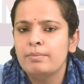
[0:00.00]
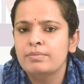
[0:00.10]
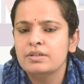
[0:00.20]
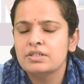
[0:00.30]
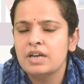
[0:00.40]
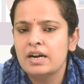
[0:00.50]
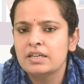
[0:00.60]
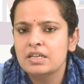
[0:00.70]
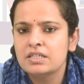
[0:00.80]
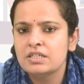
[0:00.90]

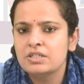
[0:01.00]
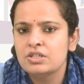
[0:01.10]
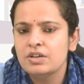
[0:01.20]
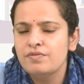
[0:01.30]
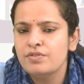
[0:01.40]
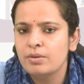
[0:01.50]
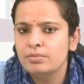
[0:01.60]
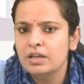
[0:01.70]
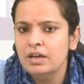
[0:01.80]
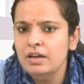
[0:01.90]
start the stitching
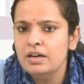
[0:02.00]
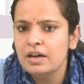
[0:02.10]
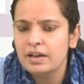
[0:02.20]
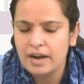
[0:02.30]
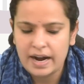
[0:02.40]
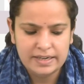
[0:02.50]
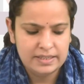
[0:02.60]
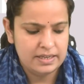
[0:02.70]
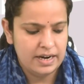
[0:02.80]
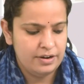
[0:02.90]
from the right
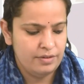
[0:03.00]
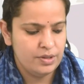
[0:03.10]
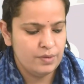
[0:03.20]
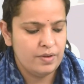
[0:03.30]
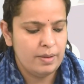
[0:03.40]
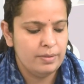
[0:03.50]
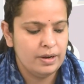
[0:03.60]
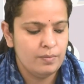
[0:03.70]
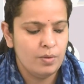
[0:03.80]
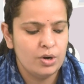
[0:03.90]
side of the
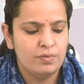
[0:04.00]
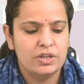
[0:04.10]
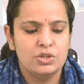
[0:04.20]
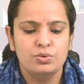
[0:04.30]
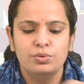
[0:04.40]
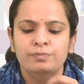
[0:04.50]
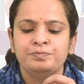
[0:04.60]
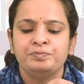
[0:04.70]
fabric. What we do,